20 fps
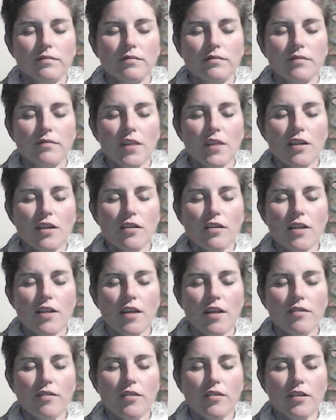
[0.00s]
You don't
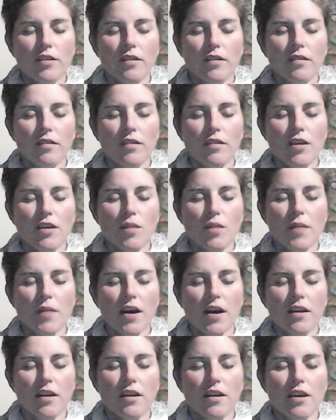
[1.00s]
have to think
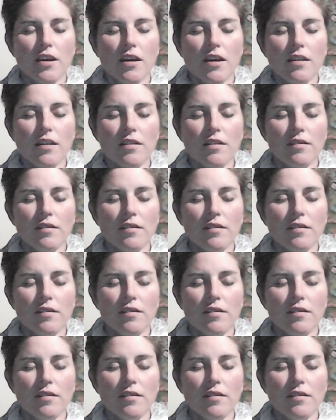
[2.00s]
about it again,